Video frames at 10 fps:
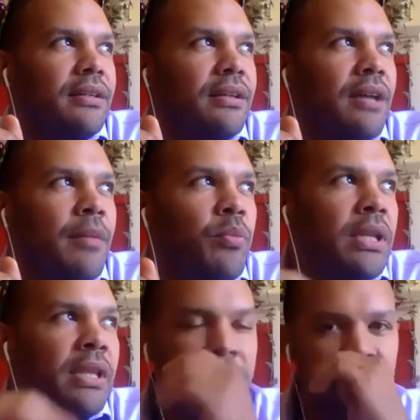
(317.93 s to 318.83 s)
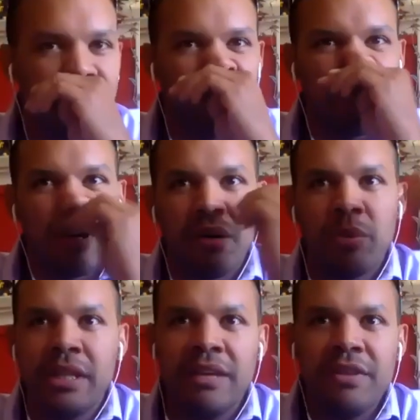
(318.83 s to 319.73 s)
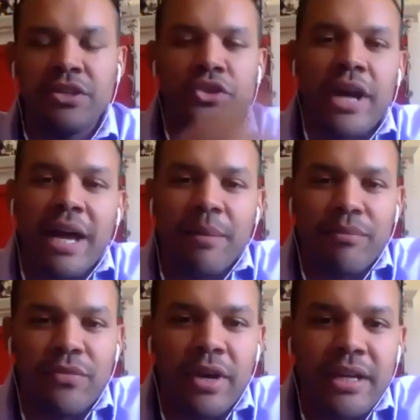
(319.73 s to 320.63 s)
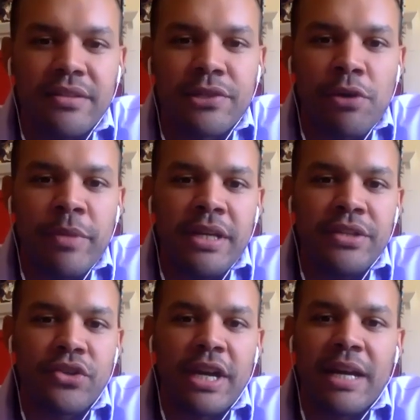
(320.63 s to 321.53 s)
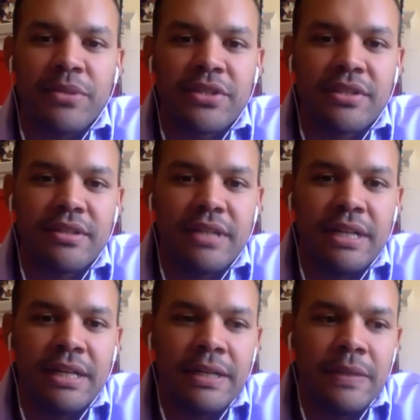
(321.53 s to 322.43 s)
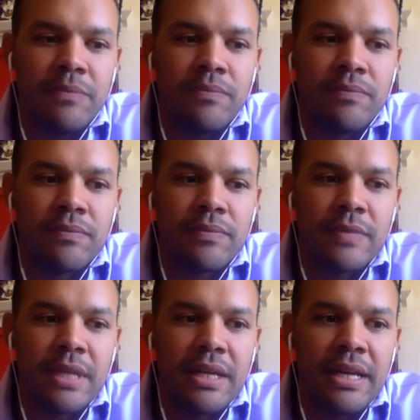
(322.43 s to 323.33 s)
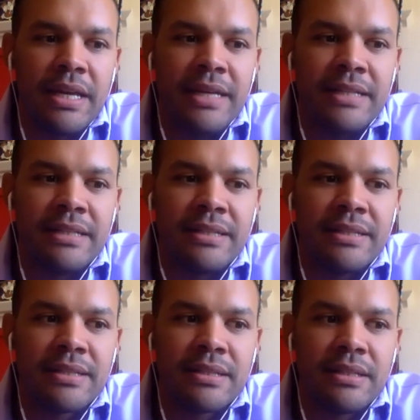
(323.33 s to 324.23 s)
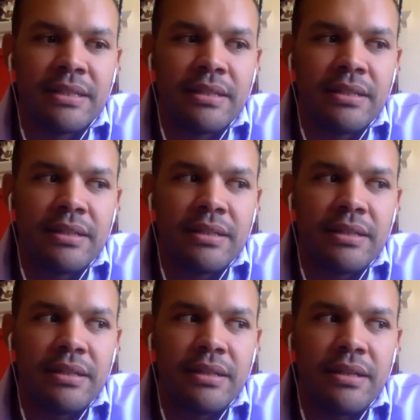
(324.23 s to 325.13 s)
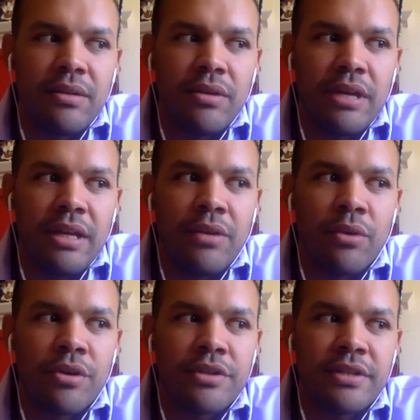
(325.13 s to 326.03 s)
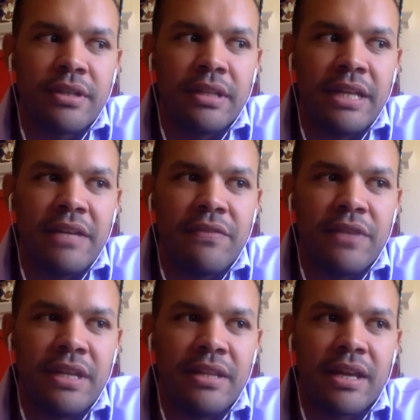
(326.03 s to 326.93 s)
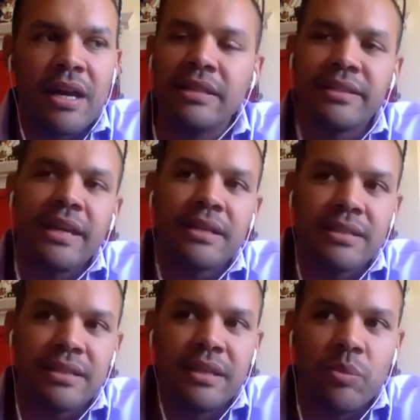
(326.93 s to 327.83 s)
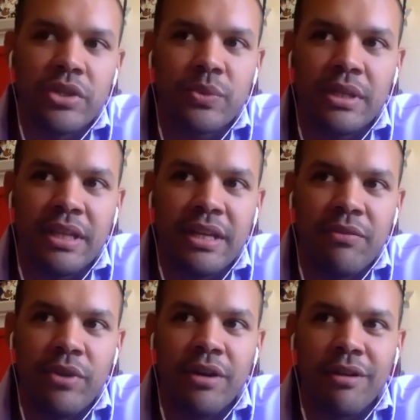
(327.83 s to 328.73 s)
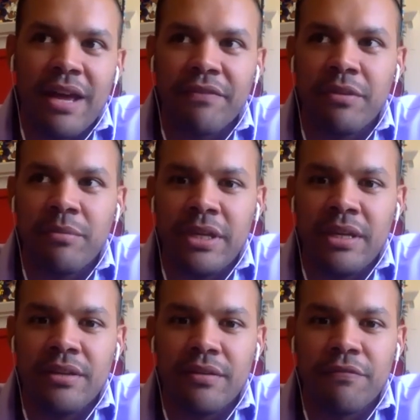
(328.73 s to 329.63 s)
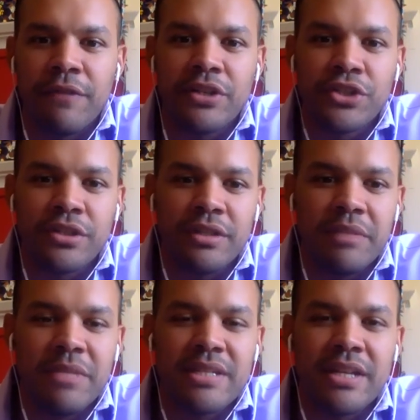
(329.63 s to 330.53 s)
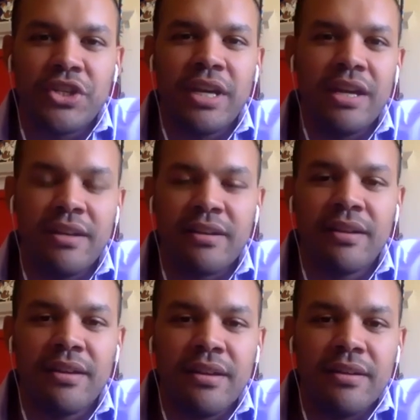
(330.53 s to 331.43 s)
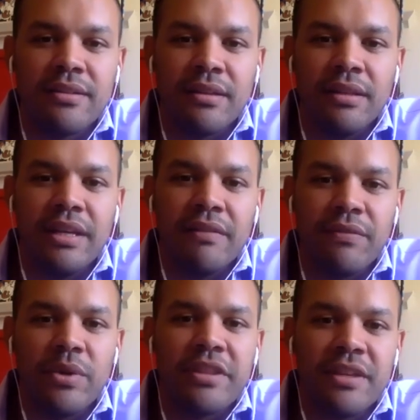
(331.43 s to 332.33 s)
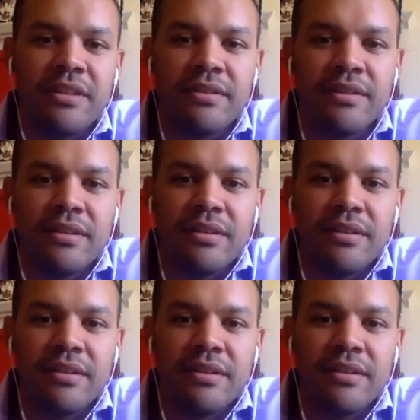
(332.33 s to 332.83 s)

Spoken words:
I mean, we live in the trap, right? So many traps, and in order to live in the context in which we live, we all have to be functionally miseducated to live within